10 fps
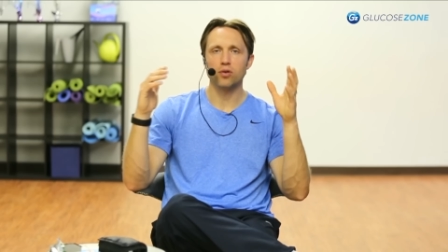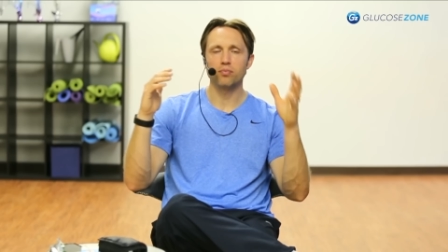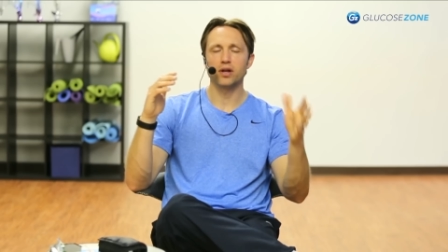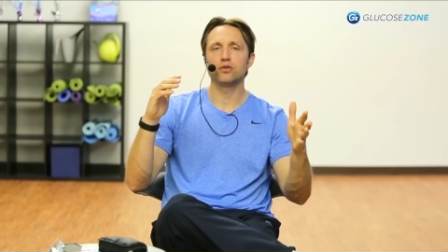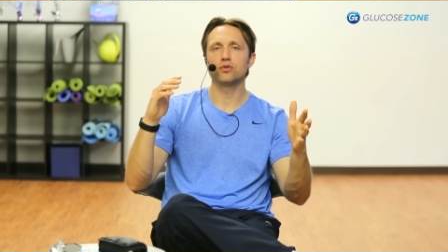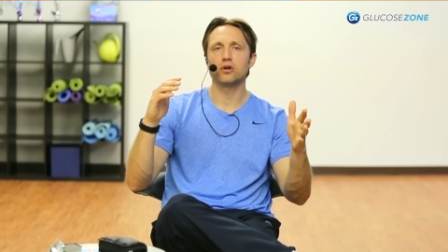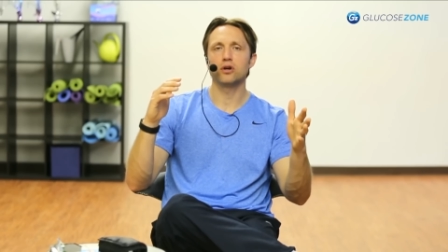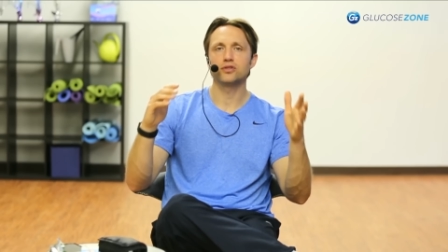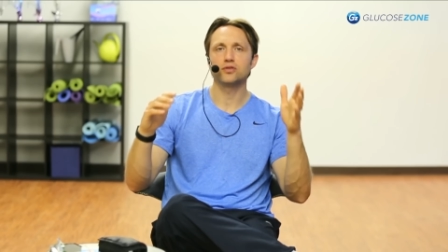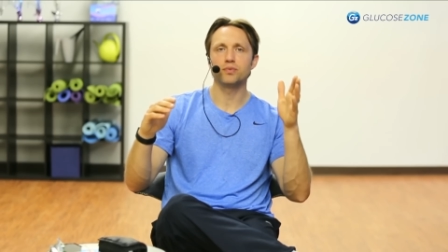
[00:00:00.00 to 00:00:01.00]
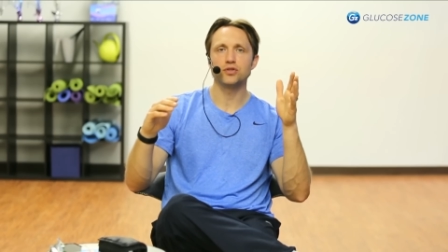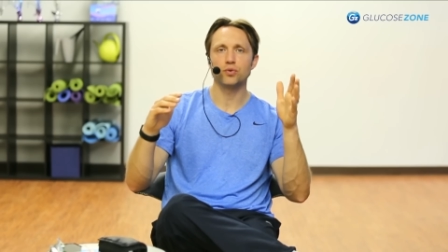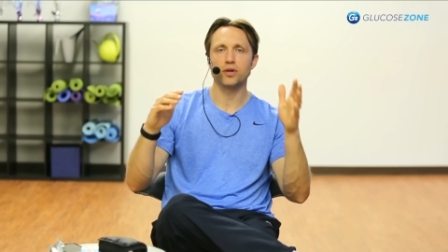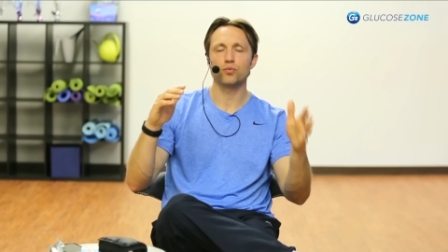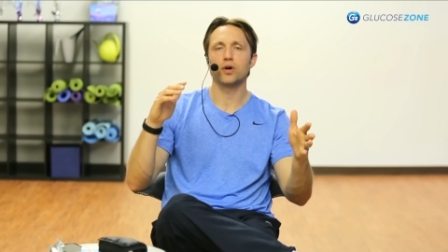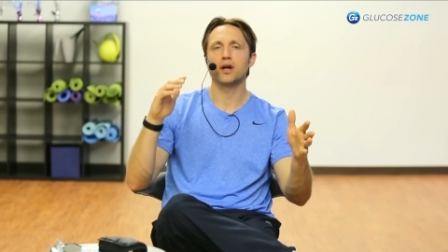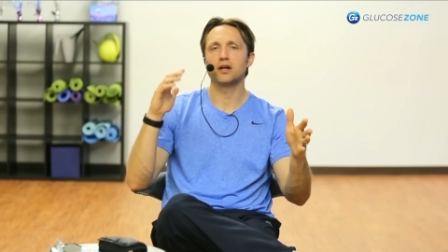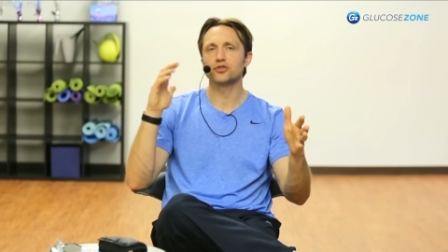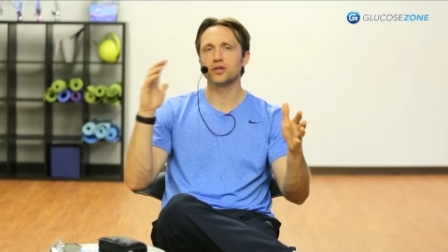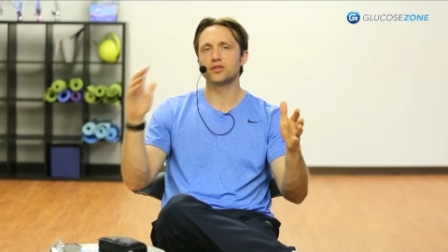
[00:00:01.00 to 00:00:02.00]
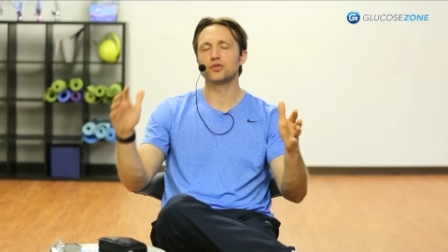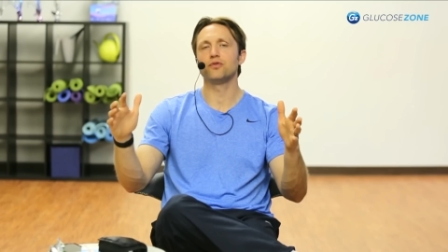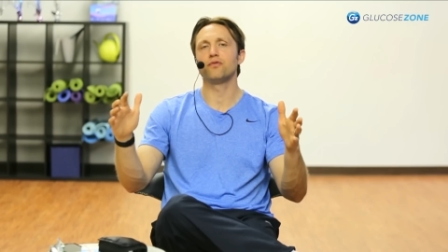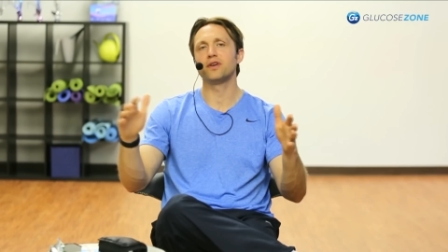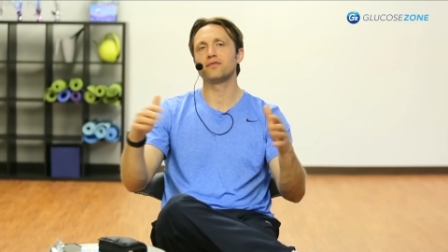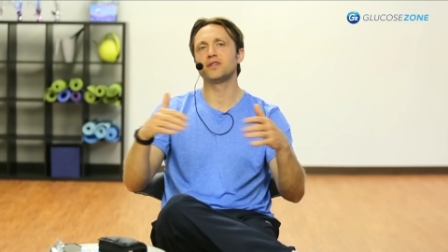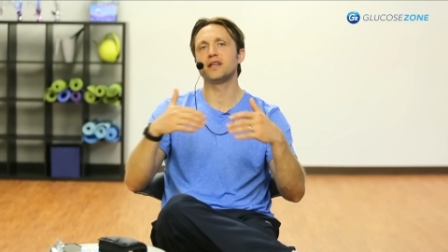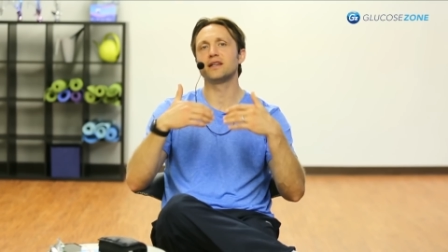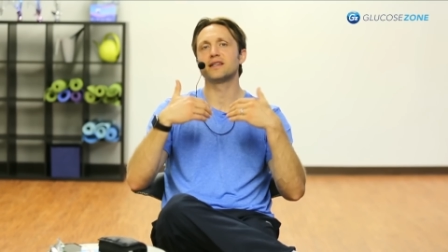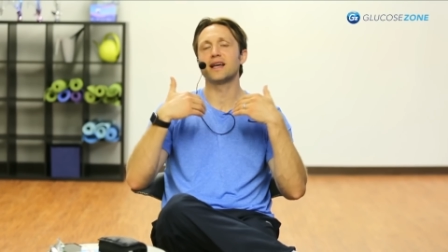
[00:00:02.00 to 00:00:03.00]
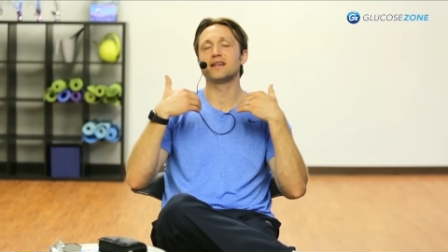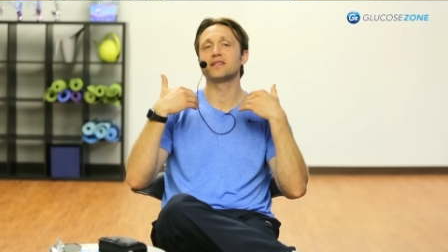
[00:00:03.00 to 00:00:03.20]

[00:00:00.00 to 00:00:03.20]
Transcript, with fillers: if your blood glucose is between 100 and 250,